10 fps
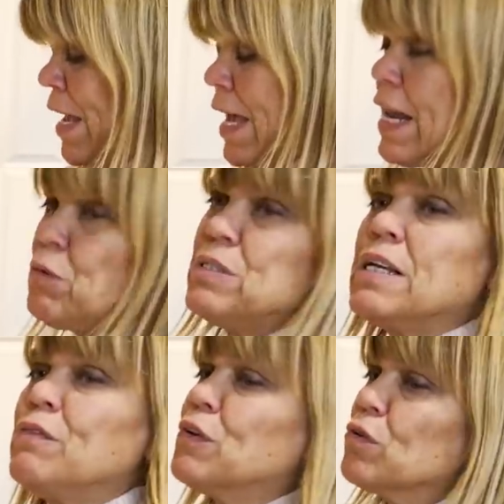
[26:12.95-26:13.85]
And I would
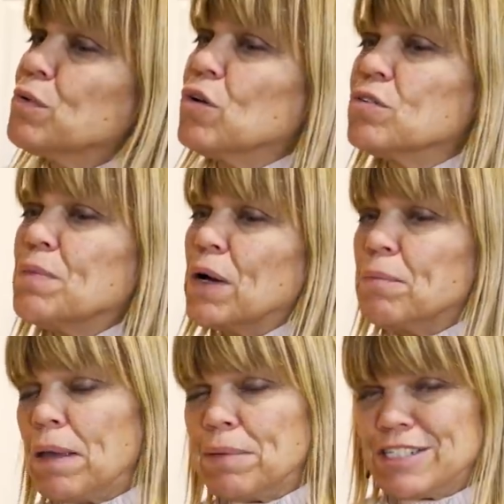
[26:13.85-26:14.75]
say for the rosemary,
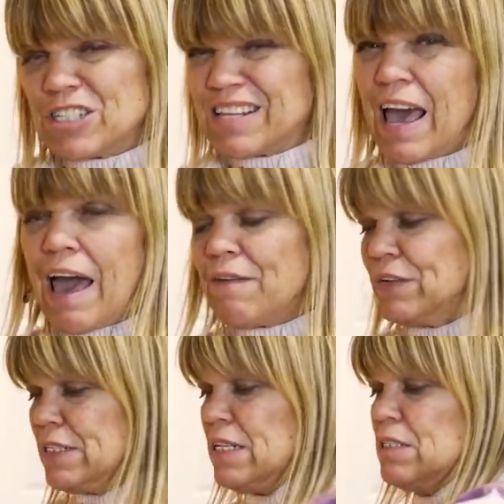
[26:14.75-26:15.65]
maybe just a half
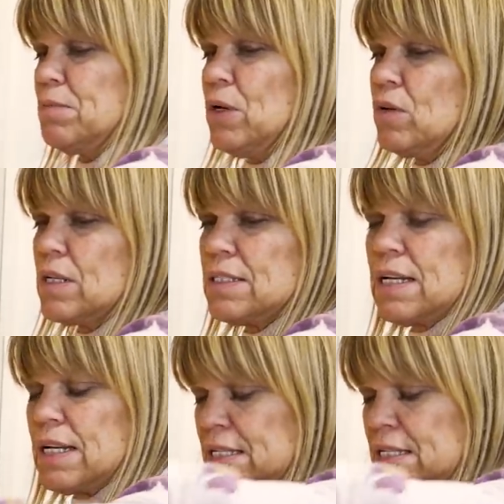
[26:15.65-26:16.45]
a teaspoon, because like I